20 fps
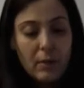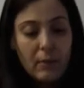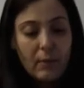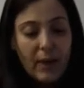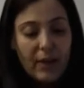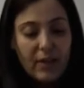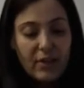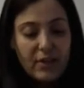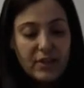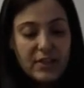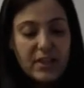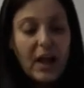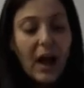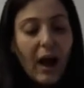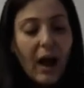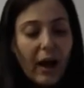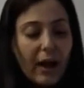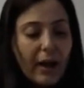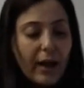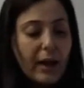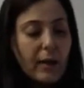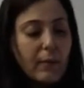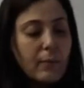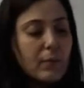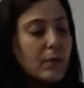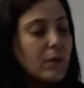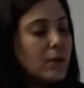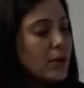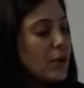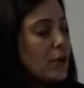By the
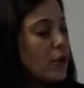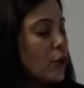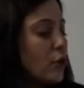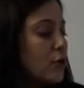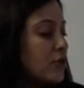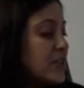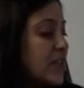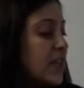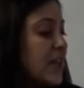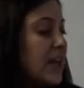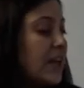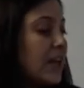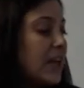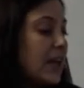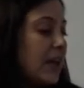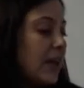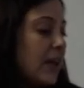time your tea